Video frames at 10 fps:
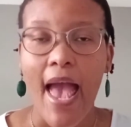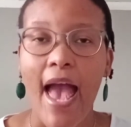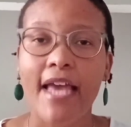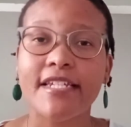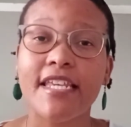
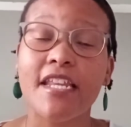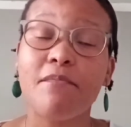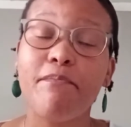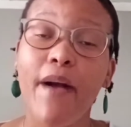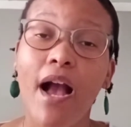And
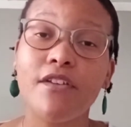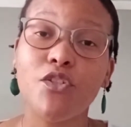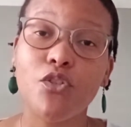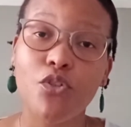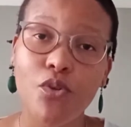in part
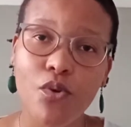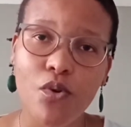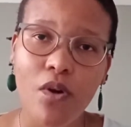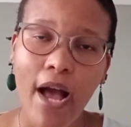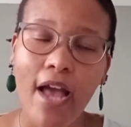
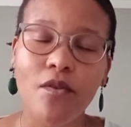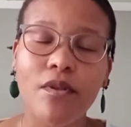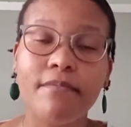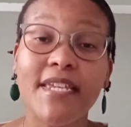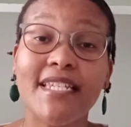2, I
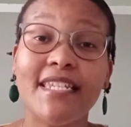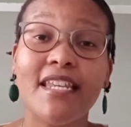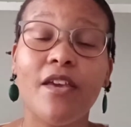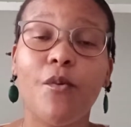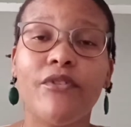will be
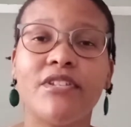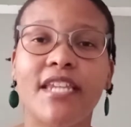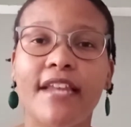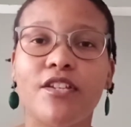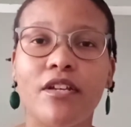dealing with
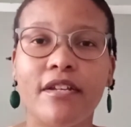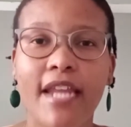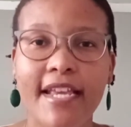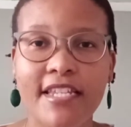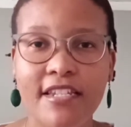debt
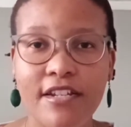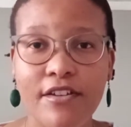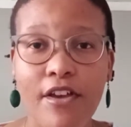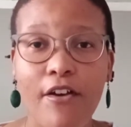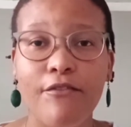
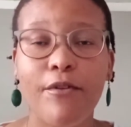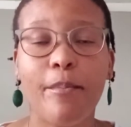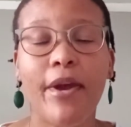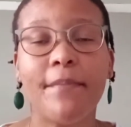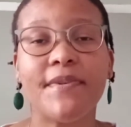collection for
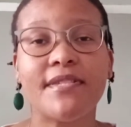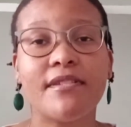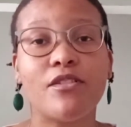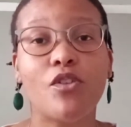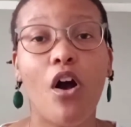
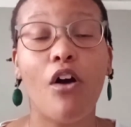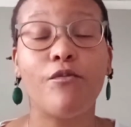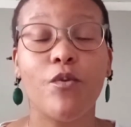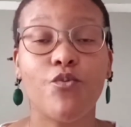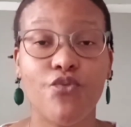purposes
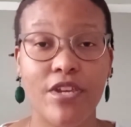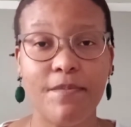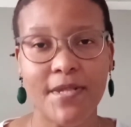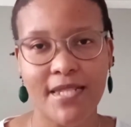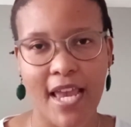of
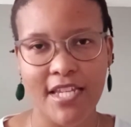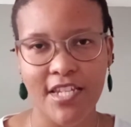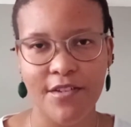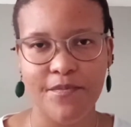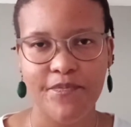repossession.